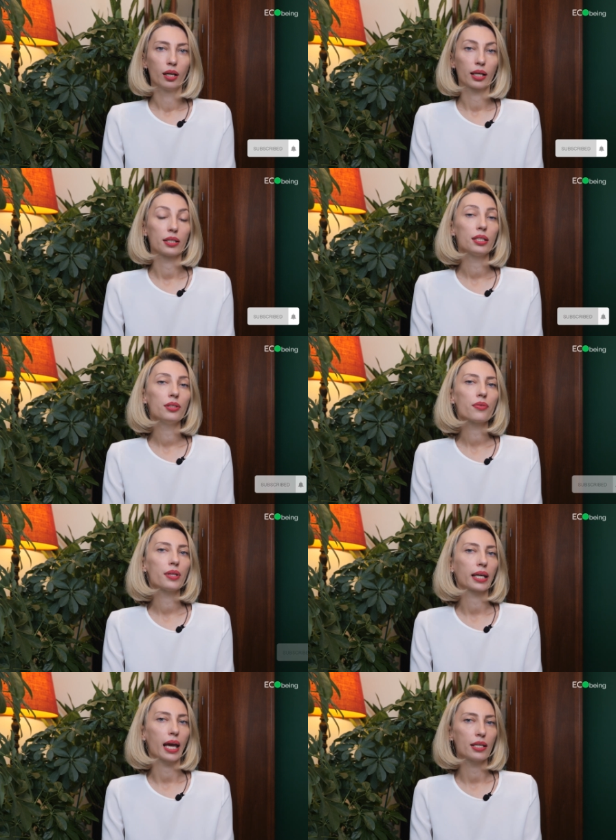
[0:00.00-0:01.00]
Consider
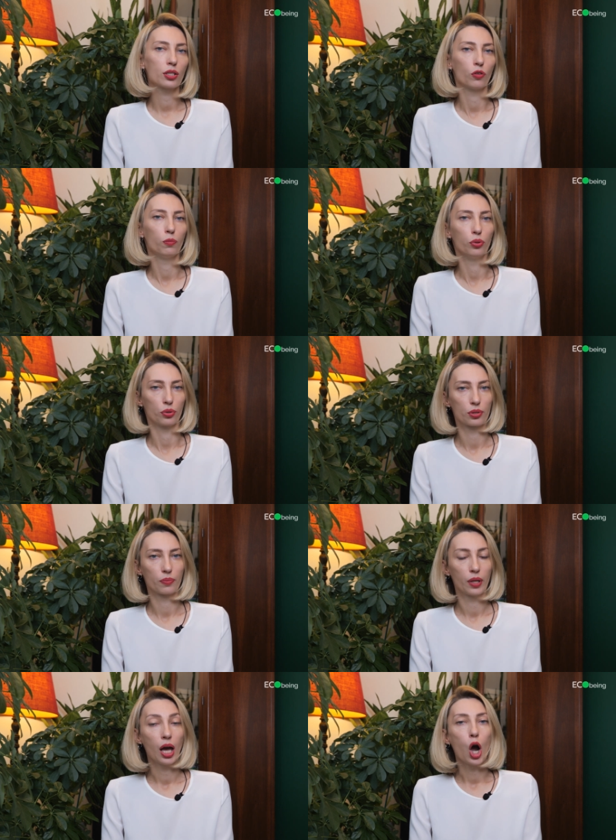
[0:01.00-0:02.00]
the case of books.
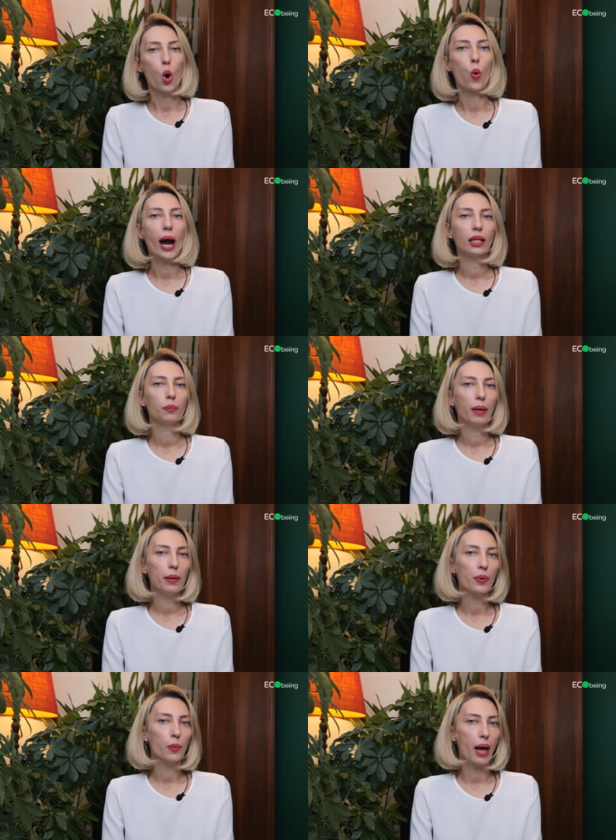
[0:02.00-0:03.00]
While
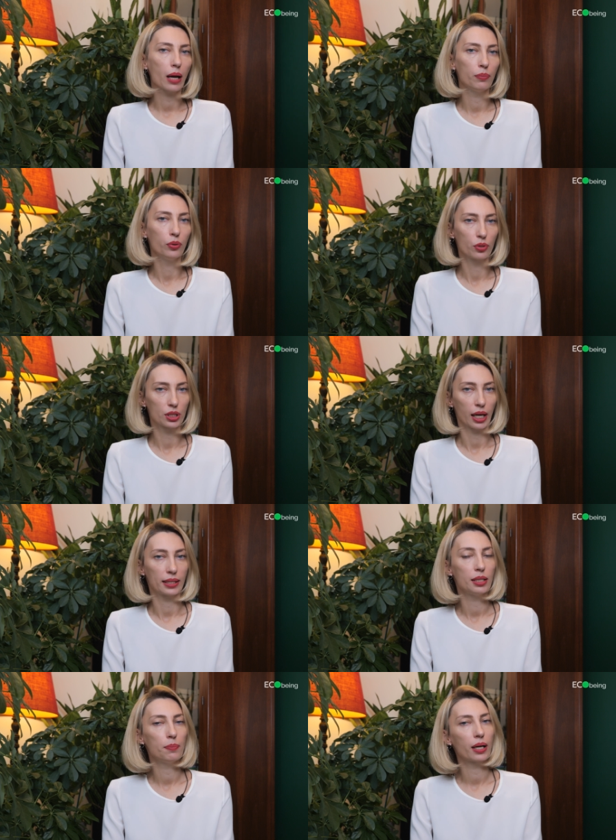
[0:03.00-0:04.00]
paperback books are
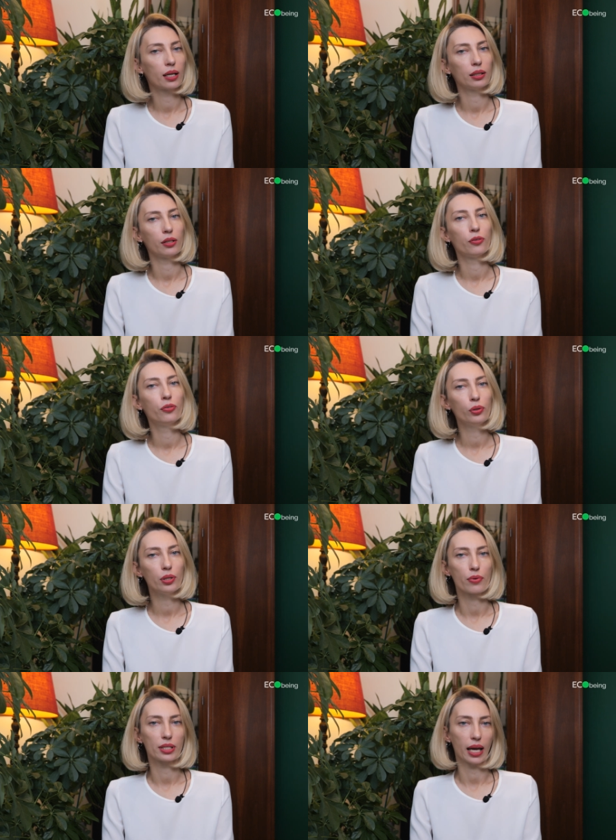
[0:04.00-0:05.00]
typically
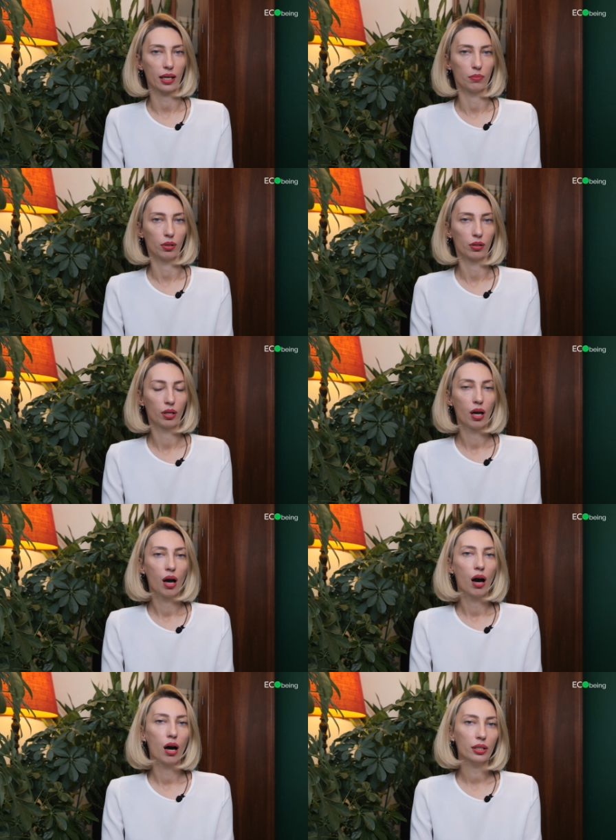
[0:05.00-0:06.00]
fully recyclable,
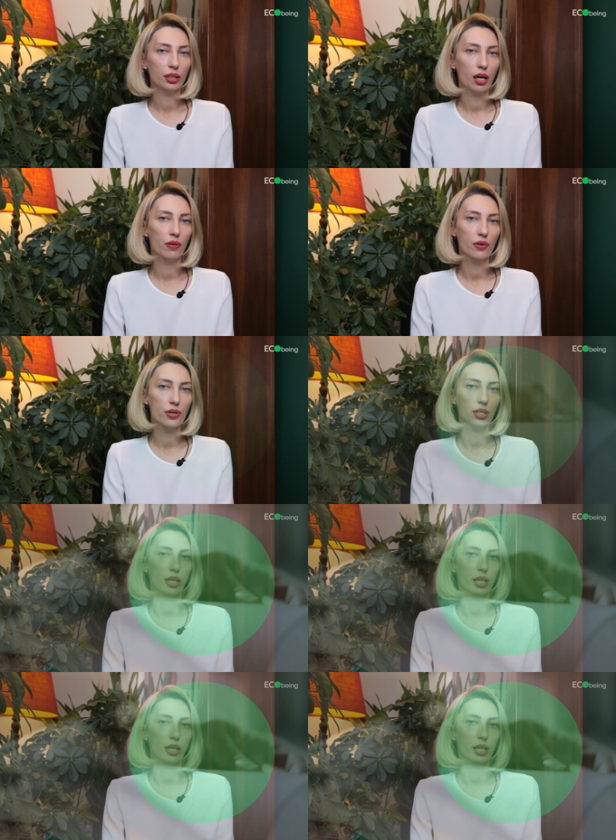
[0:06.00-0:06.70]
hardcovers